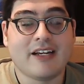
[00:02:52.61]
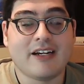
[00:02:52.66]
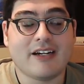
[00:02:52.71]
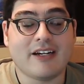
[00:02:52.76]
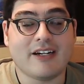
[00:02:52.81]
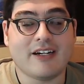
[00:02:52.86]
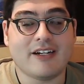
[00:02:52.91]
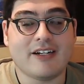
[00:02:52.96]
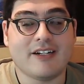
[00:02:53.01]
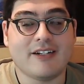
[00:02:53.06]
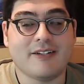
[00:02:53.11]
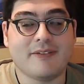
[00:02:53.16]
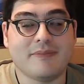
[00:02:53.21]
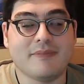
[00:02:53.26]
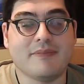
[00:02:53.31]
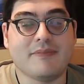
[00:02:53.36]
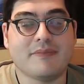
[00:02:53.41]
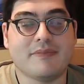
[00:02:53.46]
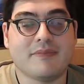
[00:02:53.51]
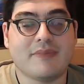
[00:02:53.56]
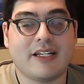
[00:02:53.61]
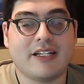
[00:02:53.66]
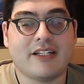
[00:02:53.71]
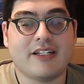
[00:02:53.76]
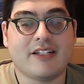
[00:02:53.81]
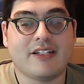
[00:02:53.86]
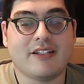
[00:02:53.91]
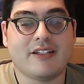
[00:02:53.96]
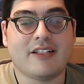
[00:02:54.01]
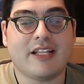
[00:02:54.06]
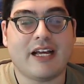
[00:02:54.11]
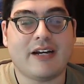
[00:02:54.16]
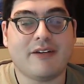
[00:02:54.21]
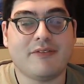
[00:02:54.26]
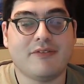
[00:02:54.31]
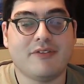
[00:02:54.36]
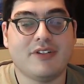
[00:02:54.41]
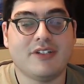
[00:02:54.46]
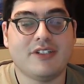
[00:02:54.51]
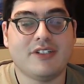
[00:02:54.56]

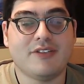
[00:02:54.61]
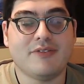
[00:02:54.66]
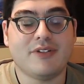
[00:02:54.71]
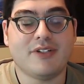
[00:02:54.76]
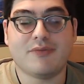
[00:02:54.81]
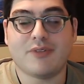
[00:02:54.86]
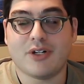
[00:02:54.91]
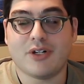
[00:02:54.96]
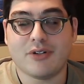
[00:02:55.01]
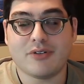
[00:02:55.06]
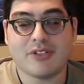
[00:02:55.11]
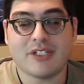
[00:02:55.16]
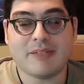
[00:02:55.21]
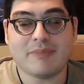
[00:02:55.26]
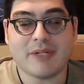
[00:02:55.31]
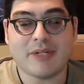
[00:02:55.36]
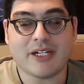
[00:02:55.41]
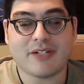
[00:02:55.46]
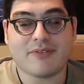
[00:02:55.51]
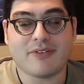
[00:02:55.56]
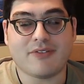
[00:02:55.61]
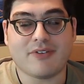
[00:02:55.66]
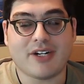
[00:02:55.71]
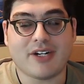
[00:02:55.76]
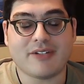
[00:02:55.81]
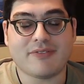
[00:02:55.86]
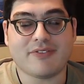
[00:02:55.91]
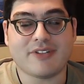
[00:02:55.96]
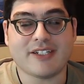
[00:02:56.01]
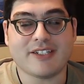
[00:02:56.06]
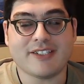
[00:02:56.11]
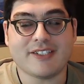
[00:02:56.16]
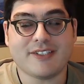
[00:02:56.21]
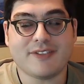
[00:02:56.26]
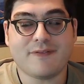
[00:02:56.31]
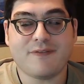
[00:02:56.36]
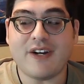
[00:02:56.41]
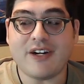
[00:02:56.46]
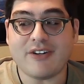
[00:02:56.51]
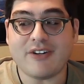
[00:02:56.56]
That would erode the Metford rifling
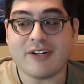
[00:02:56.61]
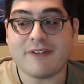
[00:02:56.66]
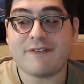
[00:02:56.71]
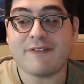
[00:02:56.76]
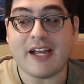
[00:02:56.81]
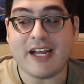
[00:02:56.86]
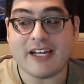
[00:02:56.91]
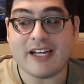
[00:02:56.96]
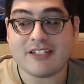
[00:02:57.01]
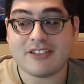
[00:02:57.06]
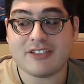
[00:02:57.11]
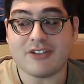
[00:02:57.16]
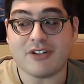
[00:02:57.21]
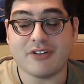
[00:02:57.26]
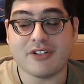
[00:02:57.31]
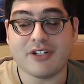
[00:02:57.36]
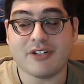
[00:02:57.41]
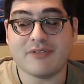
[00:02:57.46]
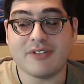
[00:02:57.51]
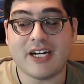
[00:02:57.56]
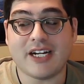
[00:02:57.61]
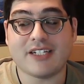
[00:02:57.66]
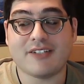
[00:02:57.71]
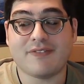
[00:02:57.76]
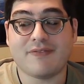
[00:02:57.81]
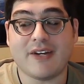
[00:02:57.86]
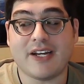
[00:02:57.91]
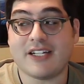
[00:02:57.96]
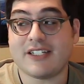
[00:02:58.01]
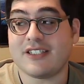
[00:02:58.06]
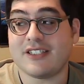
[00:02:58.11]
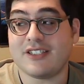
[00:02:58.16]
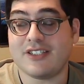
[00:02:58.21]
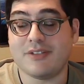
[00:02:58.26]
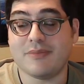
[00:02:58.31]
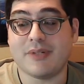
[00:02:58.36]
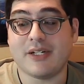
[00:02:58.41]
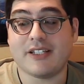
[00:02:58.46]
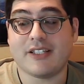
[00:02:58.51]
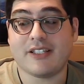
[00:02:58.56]
fairly fast, although not as fast as
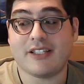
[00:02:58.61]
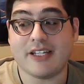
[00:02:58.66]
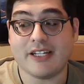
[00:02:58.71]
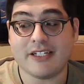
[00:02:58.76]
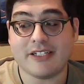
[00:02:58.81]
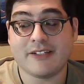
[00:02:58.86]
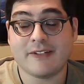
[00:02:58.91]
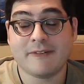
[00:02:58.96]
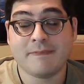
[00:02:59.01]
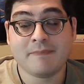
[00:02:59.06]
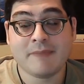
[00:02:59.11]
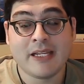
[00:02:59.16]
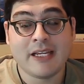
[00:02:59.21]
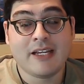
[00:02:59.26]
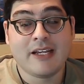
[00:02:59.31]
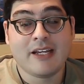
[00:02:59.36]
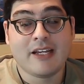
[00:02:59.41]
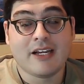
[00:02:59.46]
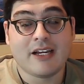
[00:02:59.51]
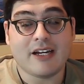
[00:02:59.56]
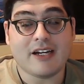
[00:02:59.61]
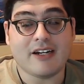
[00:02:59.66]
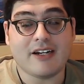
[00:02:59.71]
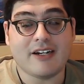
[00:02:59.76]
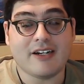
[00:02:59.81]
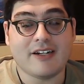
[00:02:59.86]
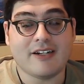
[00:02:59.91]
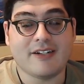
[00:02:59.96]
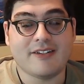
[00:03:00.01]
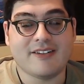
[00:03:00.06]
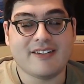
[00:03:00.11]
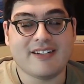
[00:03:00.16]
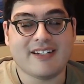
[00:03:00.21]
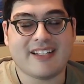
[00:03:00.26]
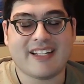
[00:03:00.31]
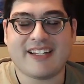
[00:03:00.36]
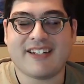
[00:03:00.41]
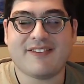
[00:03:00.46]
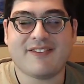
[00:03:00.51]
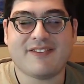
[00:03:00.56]
you might think. I
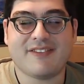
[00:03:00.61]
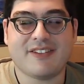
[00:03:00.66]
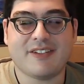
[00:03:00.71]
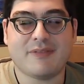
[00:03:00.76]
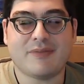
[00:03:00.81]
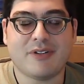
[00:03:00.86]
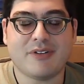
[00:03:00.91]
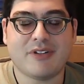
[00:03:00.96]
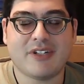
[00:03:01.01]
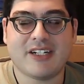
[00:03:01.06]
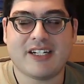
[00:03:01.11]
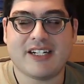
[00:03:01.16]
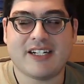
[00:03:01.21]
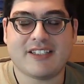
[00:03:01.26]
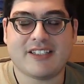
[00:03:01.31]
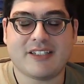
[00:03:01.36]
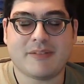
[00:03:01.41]
think it eroded it in